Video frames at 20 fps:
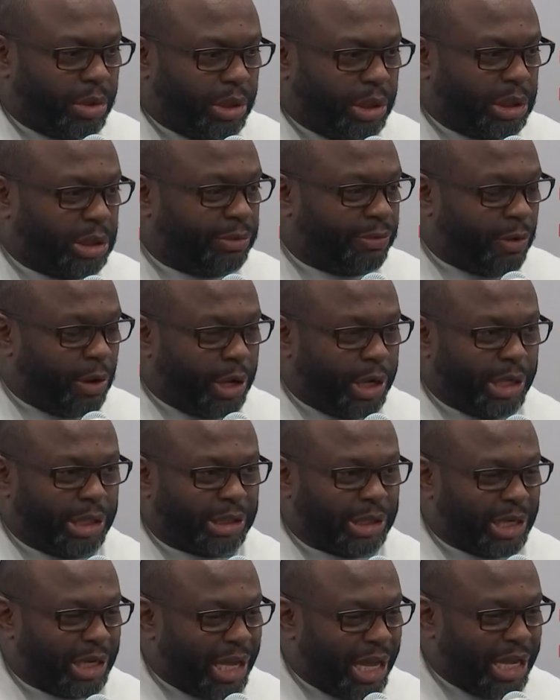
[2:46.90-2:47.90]
He's fun.
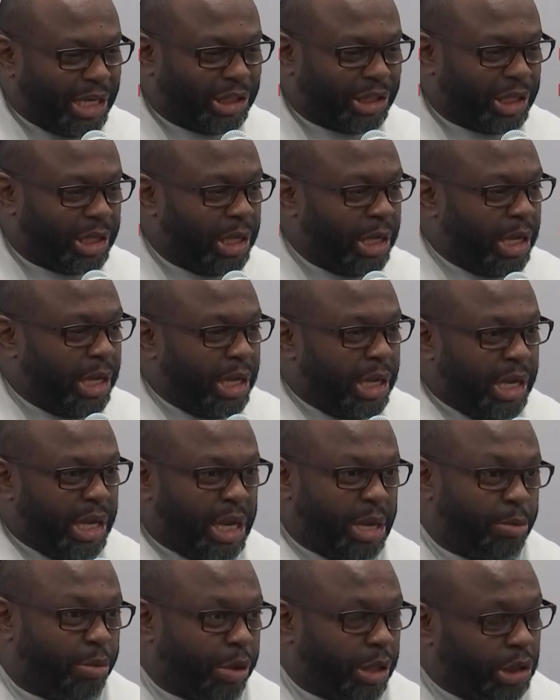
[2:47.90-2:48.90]
He's engaging.
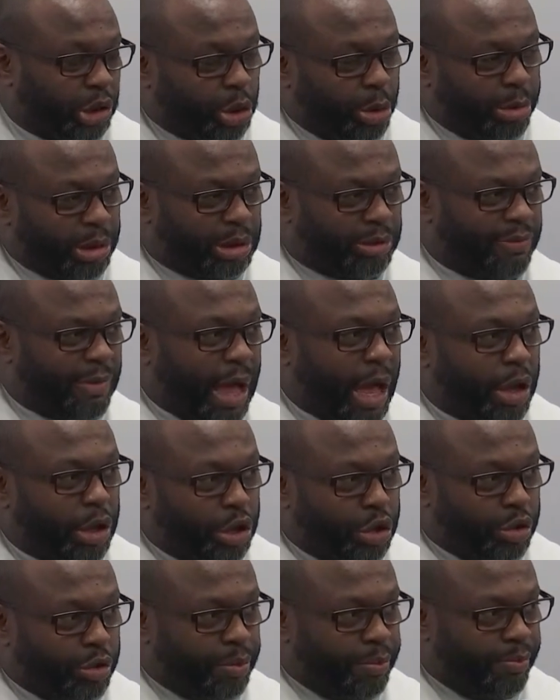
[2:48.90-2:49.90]
He brings so much
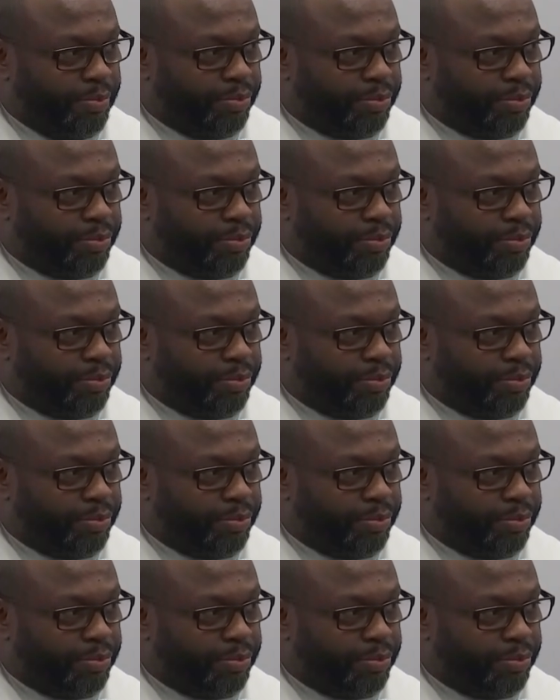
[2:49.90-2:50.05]
value